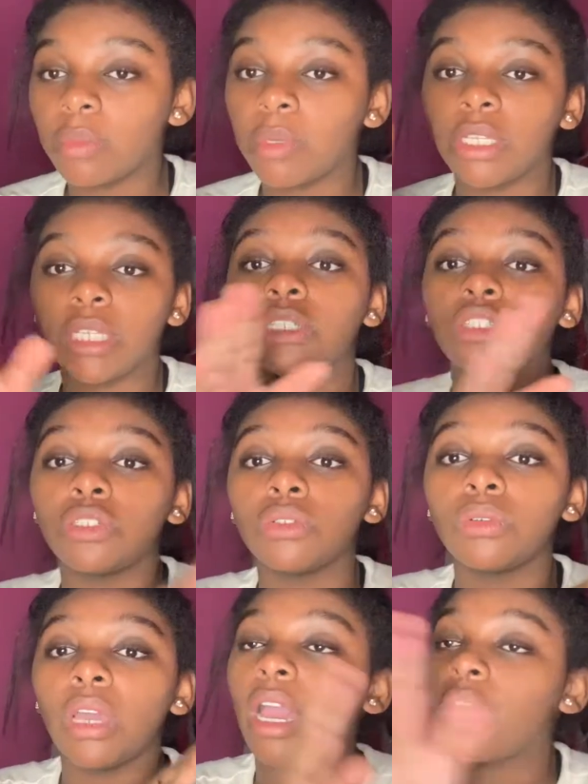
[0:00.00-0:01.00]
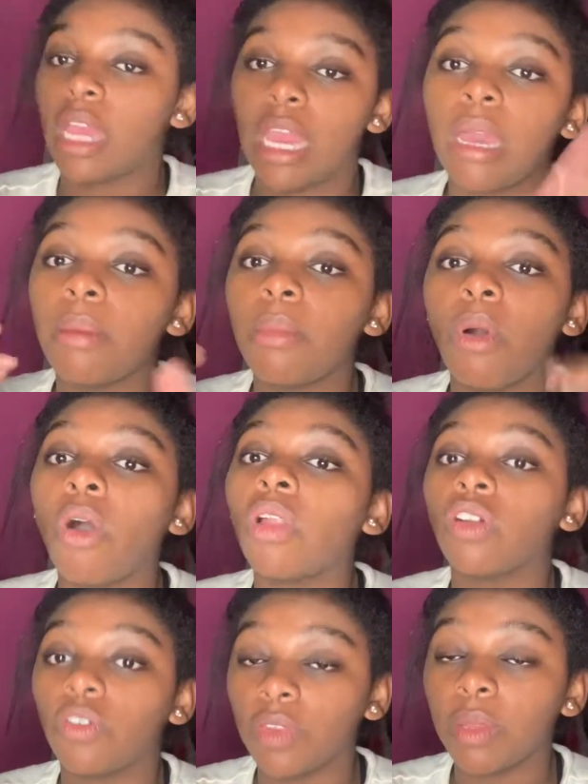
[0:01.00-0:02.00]
because I am all
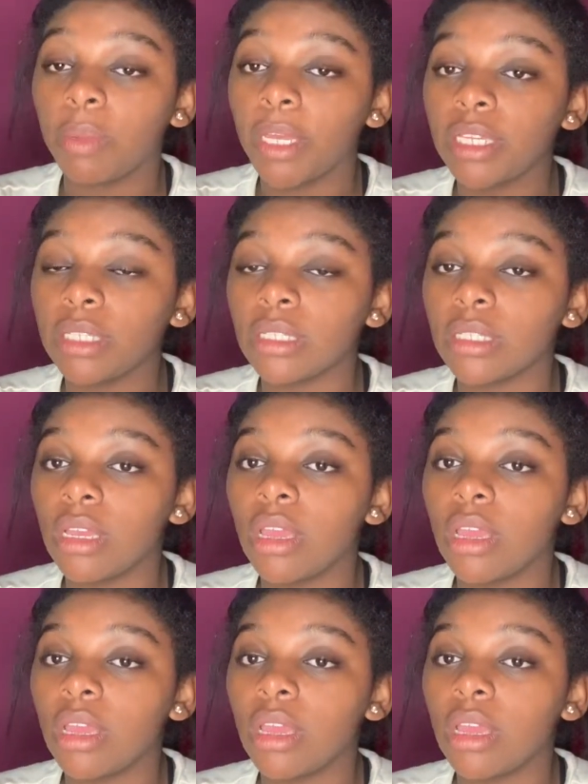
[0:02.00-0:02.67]
over the place